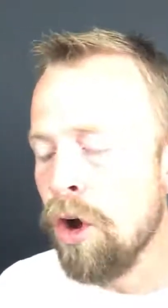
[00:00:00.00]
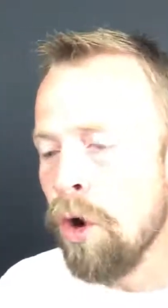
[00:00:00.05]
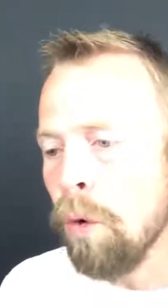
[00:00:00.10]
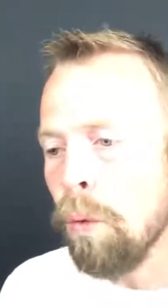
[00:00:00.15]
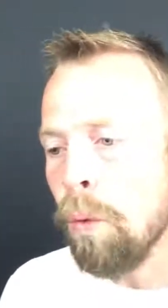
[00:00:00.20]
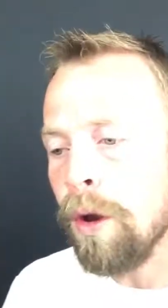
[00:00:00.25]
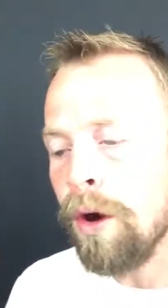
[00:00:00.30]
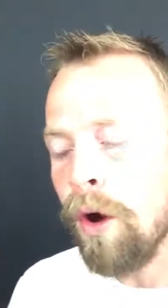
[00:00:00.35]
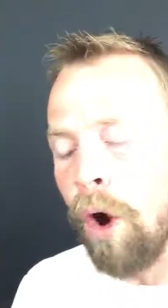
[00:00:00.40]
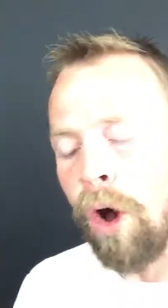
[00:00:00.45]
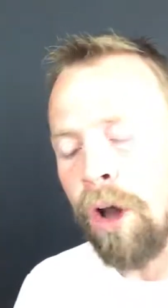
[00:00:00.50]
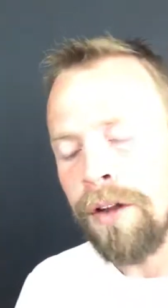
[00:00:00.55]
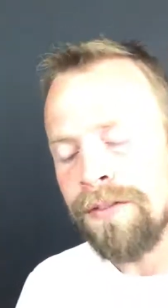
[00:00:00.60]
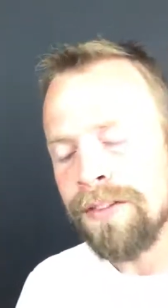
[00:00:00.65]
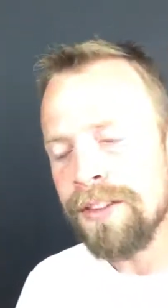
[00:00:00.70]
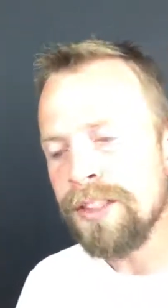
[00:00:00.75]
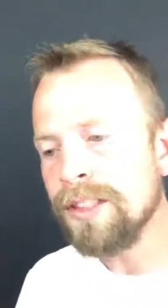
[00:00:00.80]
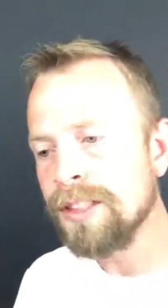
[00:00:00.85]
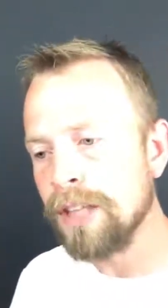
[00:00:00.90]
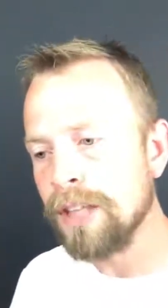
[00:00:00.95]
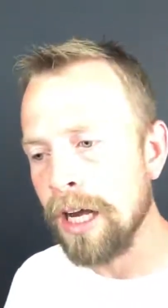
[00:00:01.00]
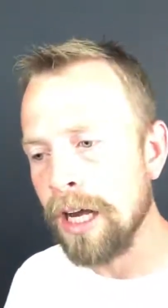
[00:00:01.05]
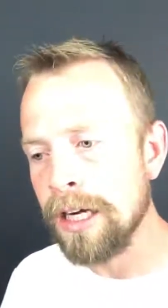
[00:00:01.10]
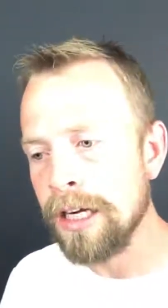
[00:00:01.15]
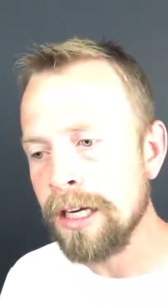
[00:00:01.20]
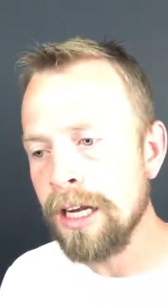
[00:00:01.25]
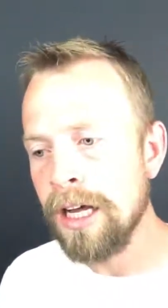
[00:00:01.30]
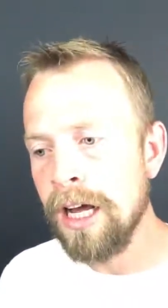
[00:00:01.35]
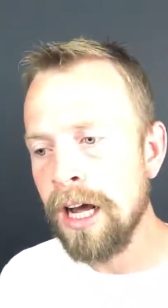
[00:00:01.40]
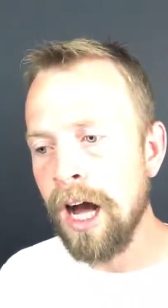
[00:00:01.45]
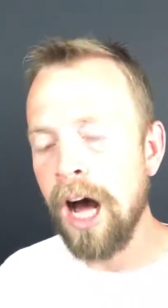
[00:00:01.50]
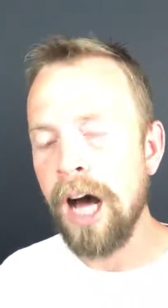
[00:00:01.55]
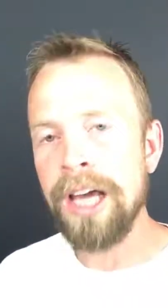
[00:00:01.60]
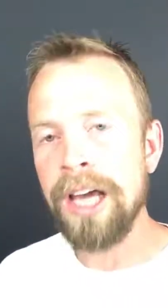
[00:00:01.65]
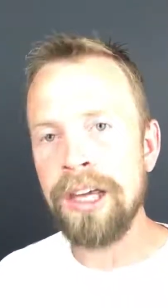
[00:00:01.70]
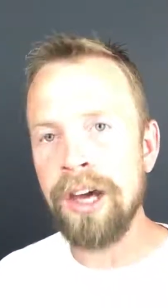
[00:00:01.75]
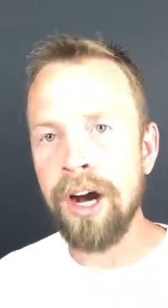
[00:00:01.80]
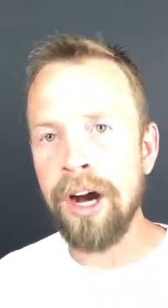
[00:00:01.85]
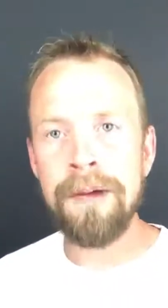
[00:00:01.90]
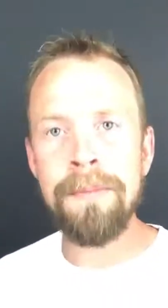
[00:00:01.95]
when all of a sudden, a
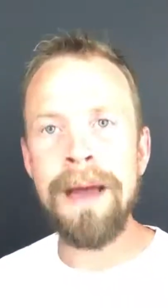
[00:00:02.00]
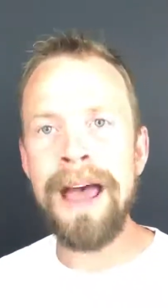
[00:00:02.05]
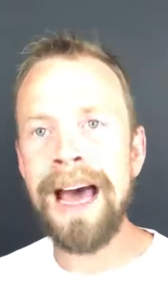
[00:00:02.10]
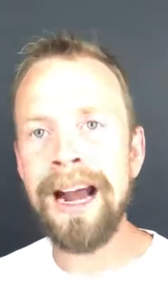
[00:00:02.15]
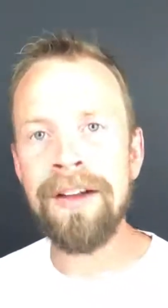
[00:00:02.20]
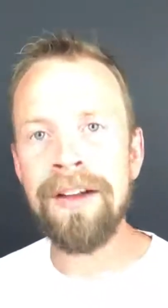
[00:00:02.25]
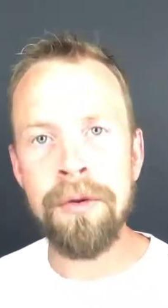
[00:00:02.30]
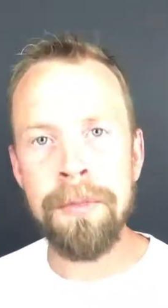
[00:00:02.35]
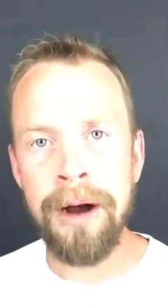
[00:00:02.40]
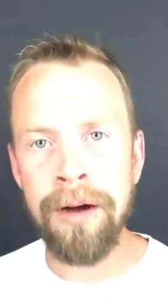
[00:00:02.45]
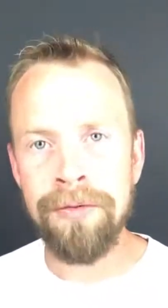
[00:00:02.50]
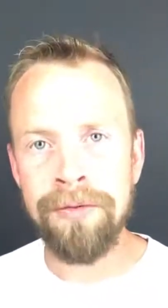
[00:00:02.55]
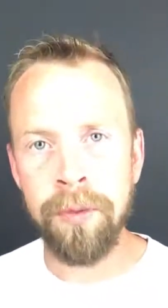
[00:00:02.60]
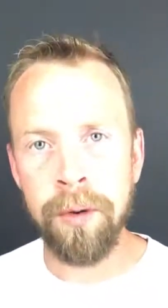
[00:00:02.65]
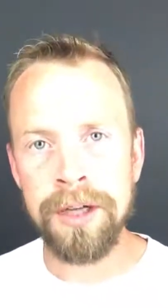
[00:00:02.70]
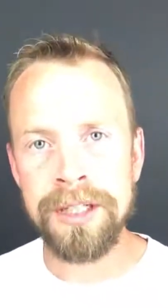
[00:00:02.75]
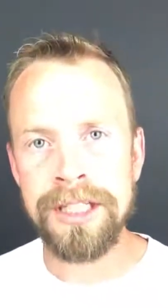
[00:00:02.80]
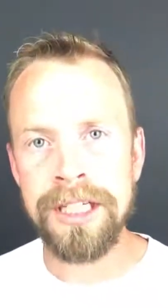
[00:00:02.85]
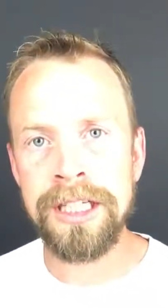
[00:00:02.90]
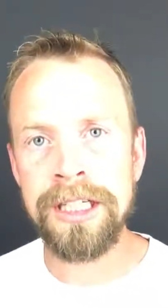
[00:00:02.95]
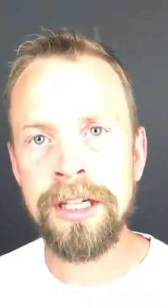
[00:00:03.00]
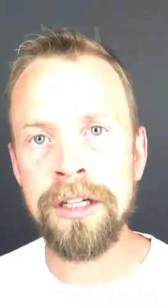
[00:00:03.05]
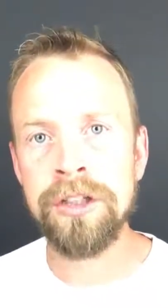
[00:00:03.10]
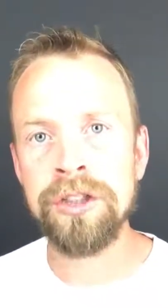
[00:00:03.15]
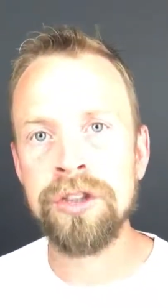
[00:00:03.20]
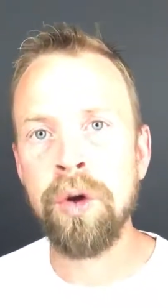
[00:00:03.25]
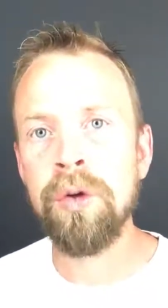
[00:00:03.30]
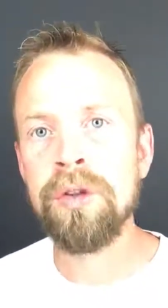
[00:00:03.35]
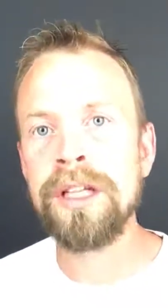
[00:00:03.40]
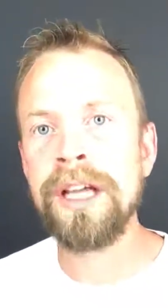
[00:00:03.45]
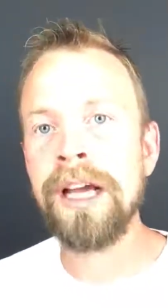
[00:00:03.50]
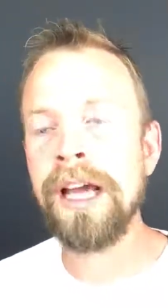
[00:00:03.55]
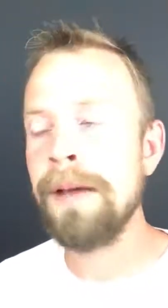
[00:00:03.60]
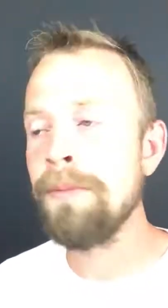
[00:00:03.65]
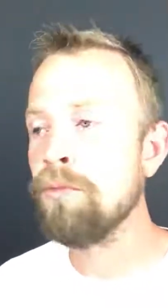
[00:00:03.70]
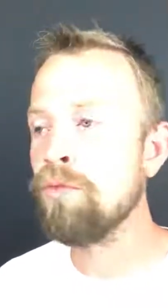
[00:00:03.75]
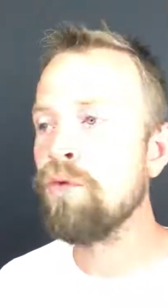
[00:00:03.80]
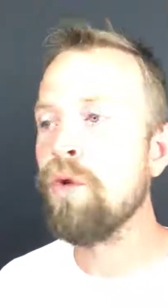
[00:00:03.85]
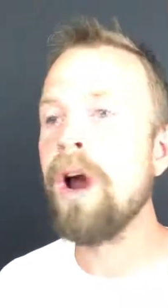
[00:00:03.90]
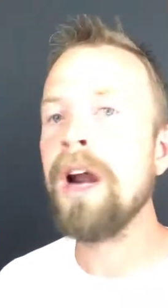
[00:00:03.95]
young man of about 14 years old
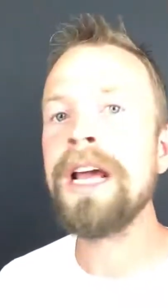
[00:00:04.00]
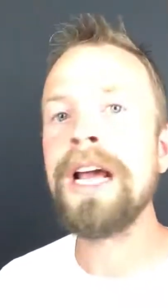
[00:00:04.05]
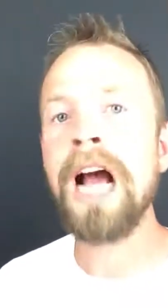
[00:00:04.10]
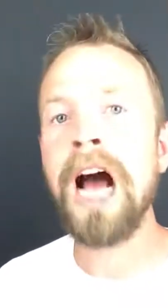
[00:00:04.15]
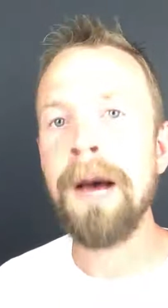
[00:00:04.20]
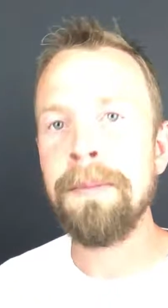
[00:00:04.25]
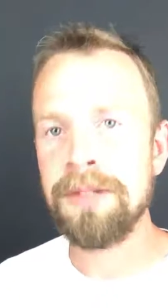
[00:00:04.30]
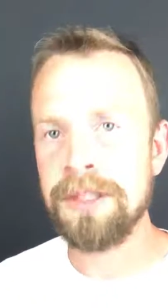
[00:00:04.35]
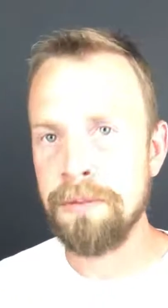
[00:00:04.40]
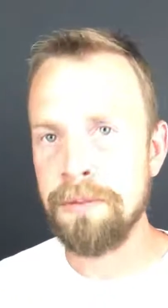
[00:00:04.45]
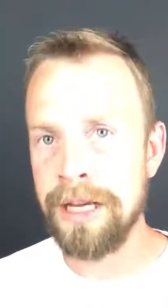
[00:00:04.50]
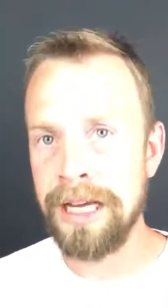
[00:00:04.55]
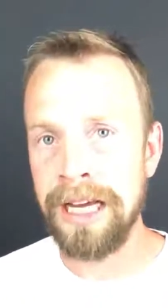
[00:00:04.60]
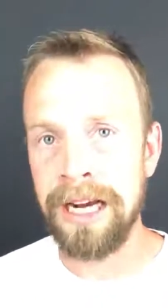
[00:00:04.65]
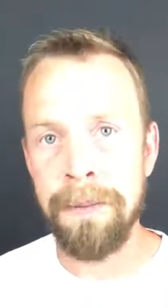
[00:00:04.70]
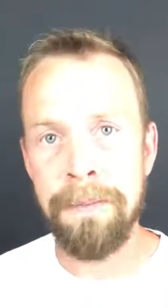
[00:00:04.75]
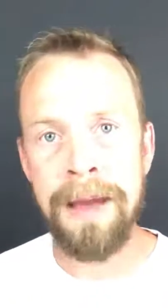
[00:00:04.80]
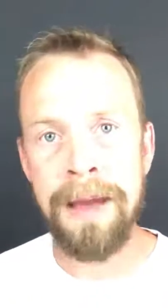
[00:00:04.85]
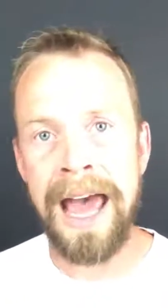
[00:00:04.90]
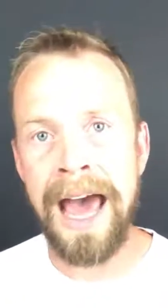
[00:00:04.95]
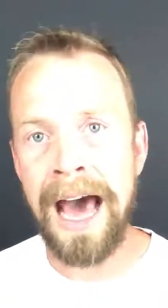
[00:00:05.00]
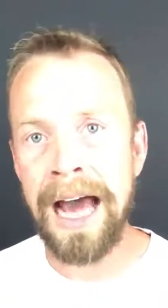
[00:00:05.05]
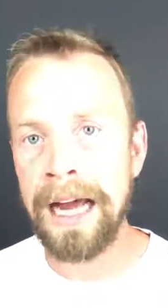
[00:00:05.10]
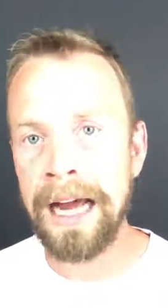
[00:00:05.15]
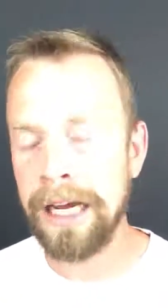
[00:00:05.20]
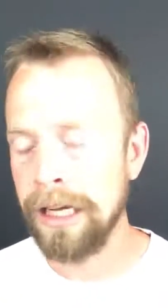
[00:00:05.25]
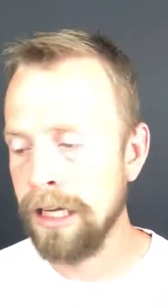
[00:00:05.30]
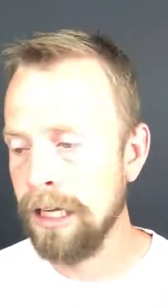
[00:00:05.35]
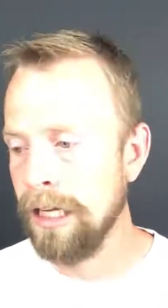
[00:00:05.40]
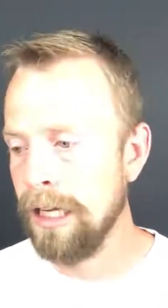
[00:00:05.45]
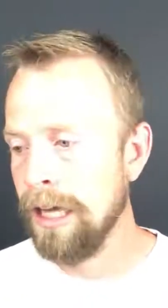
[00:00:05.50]
came running up to me in a panic.